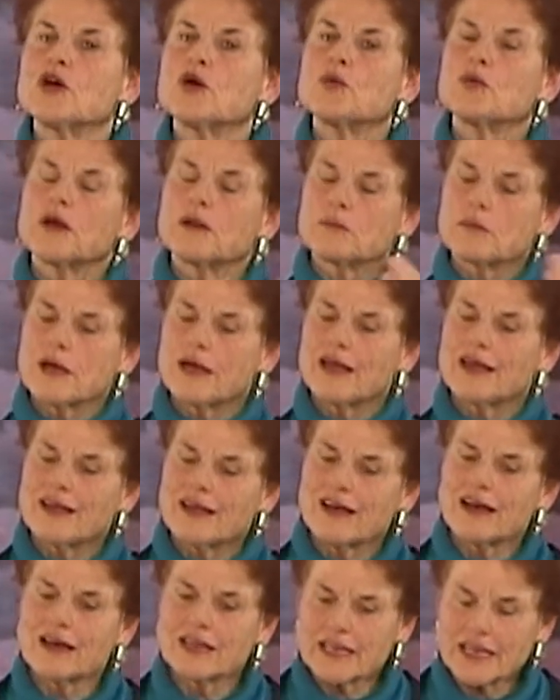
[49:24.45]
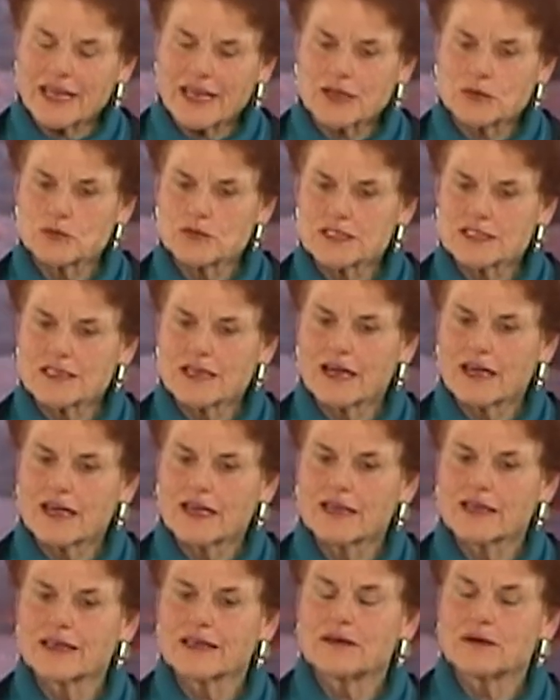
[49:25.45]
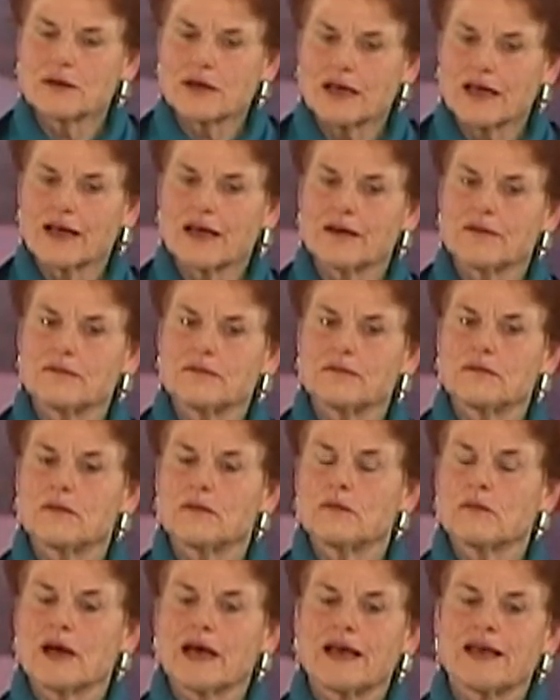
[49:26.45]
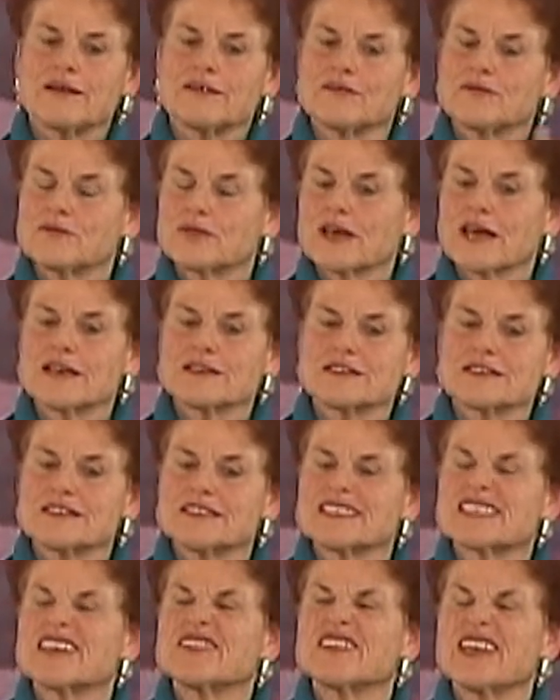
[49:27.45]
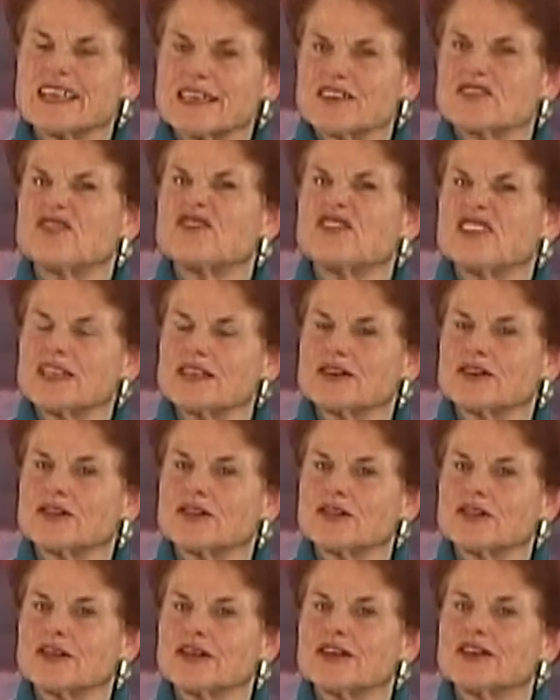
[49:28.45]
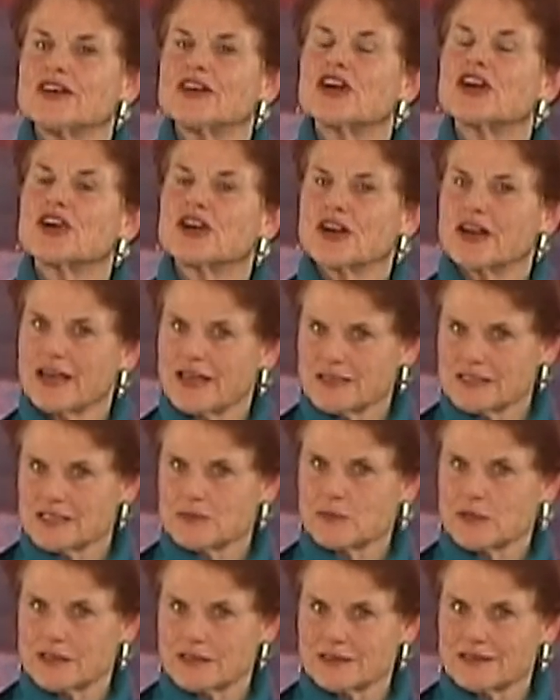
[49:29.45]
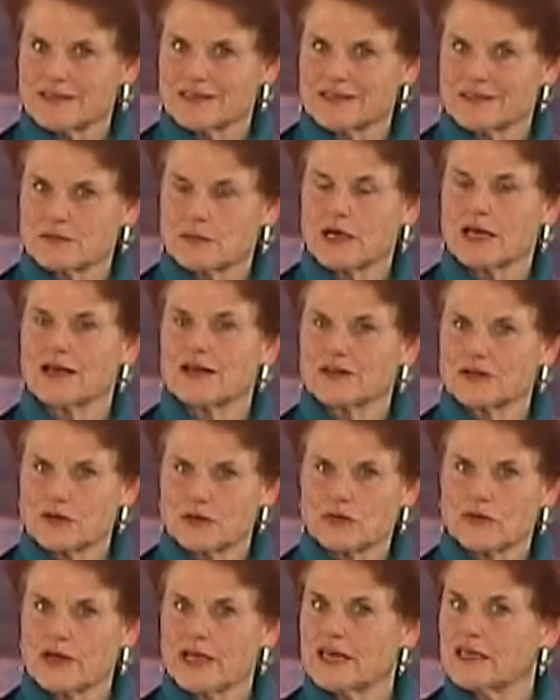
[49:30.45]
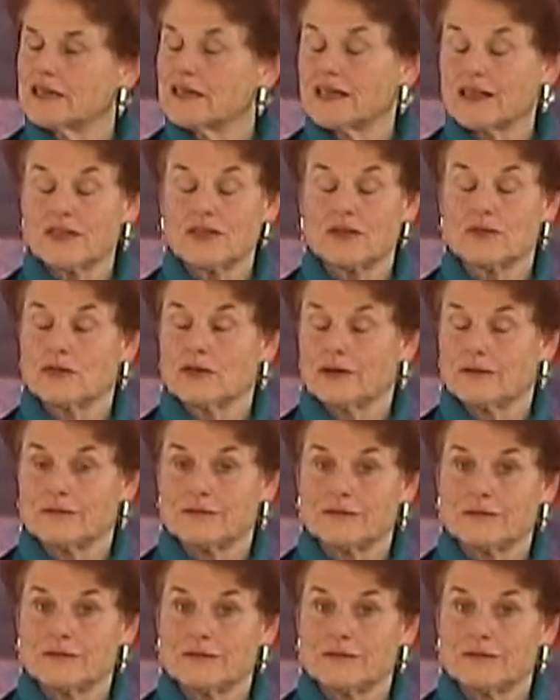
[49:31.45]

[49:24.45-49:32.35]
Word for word: When my Aunt Anne was dying, um, my cousin said they could feel her husband, my Uncle Red, in the room.